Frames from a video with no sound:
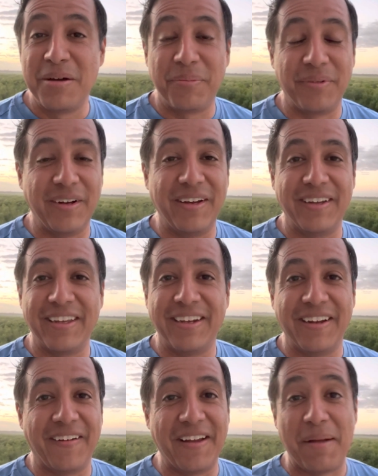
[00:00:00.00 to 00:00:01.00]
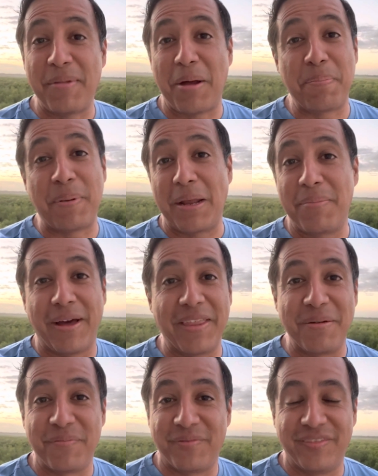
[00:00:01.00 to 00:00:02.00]
you know, and I'm not paid by
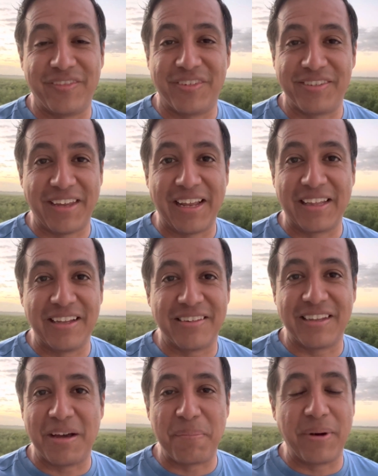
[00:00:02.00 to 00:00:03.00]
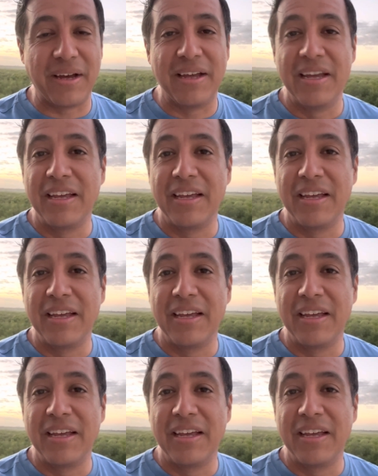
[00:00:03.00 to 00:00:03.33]
them for saying this, but,